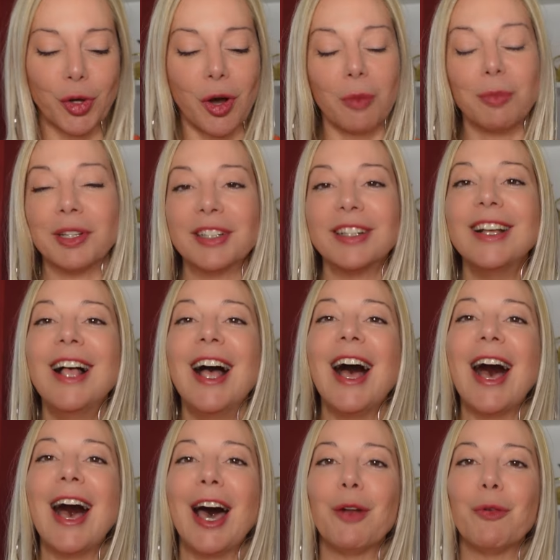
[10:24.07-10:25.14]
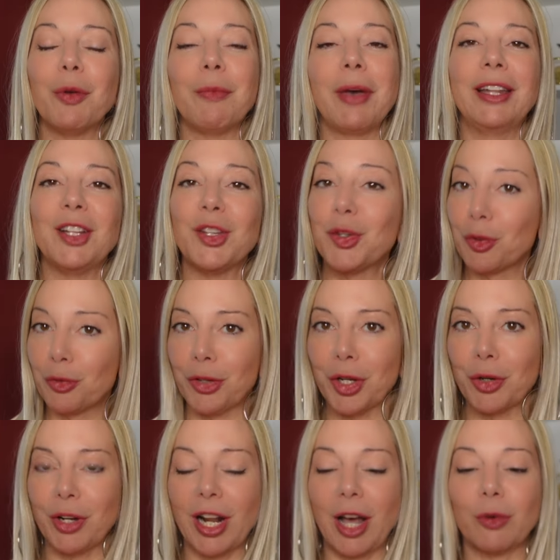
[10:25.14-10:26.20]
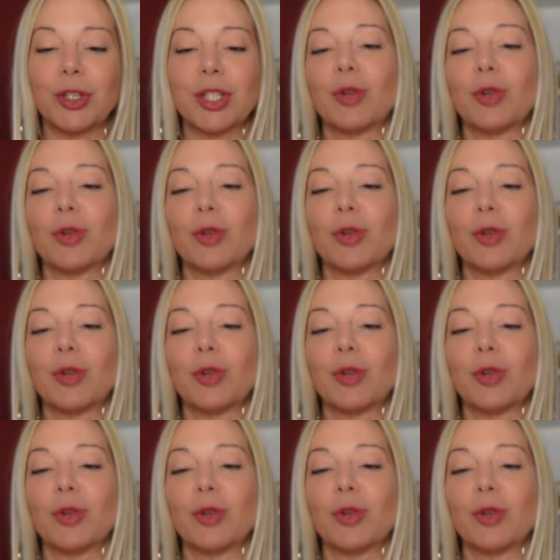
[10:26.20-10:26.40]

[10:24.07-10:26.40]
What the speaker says: cobbler and we managed to figure it out.